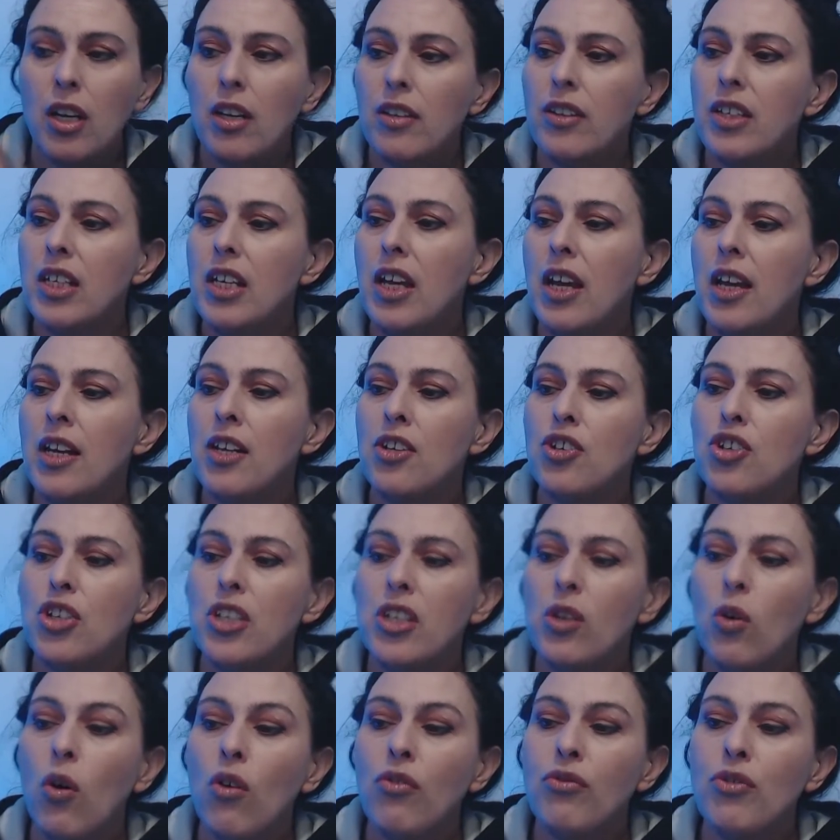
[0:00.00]
The energy
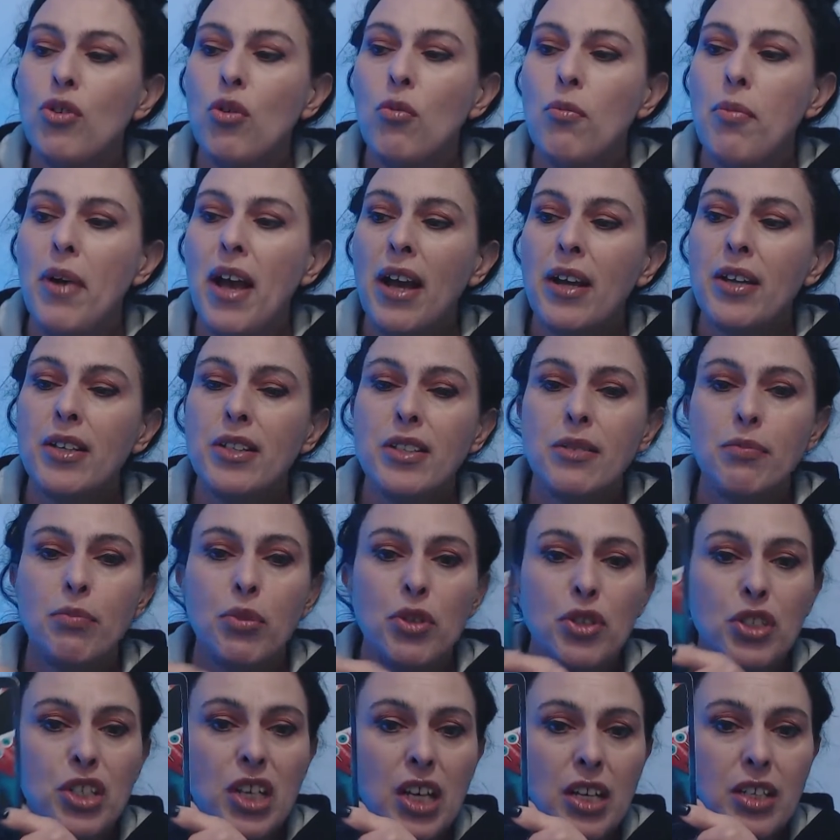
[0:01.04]
of your back is
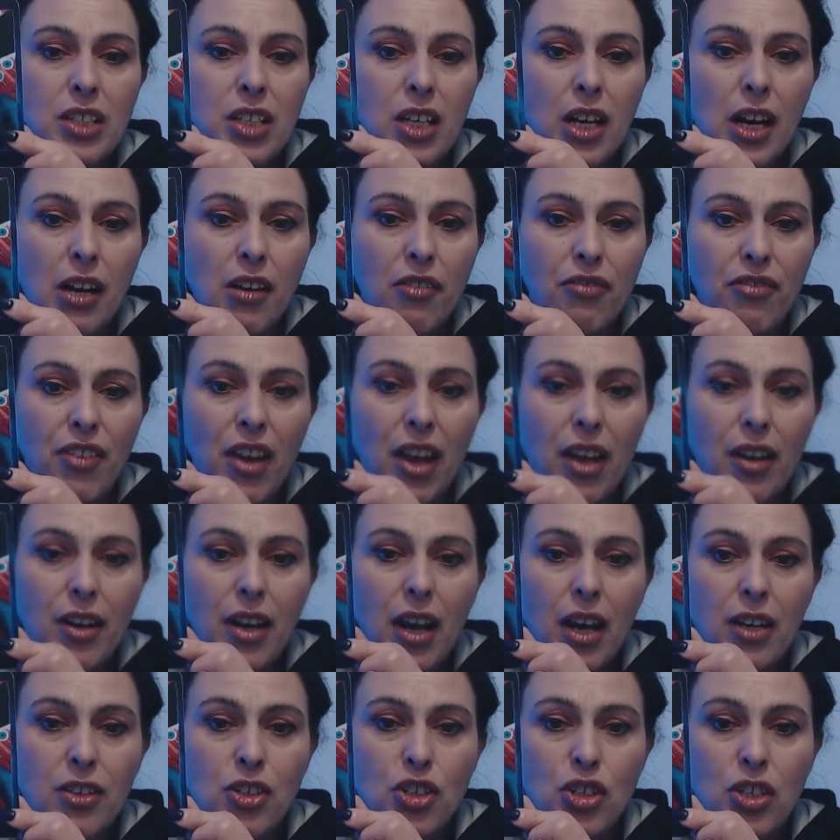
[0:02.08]
protected at a
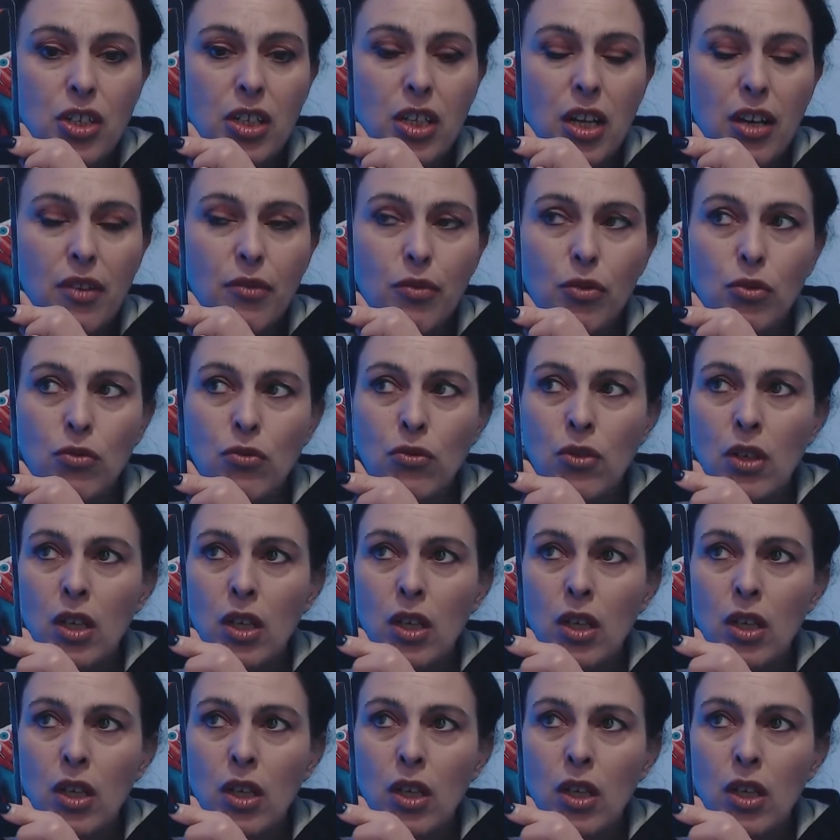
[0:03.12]
foundation level.